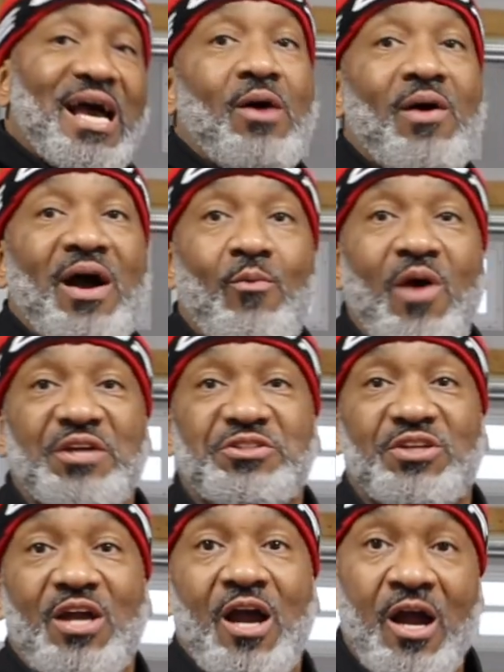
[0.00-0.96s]
how I wash
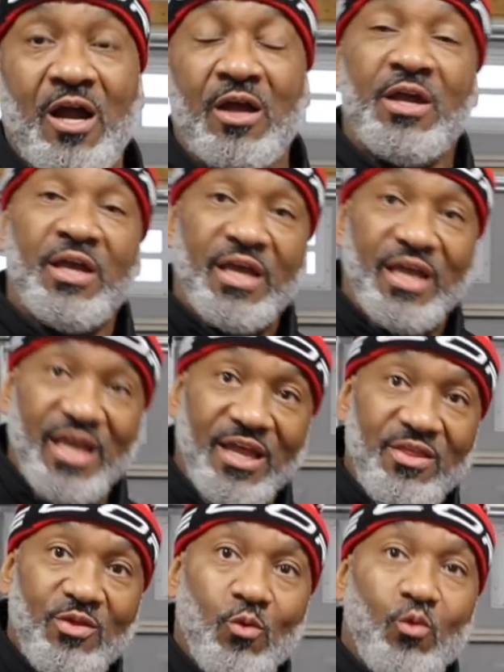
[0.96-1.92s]
the car
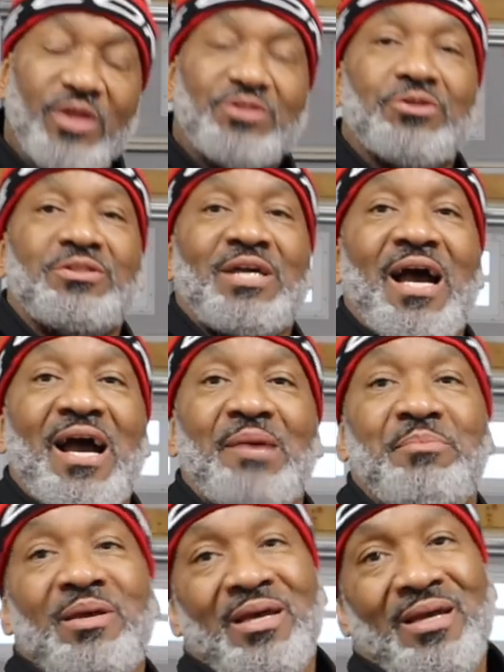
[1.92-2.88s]
in the
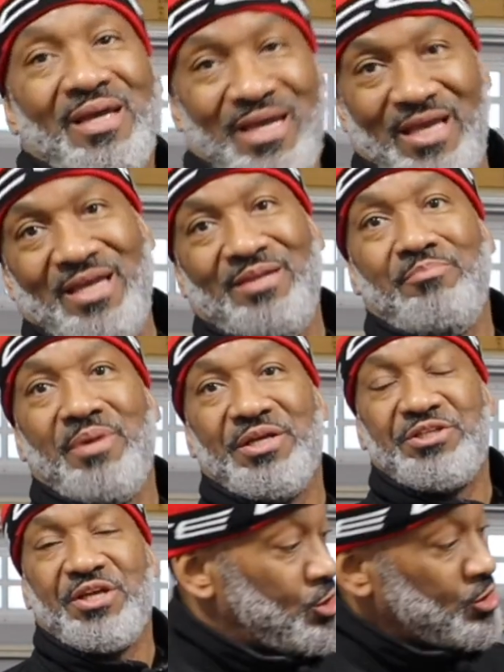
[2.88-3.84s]
wintertime in
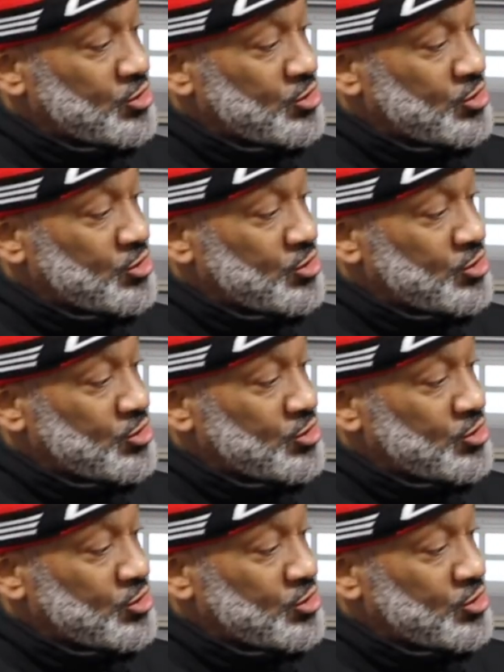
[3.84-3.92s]
Michigan.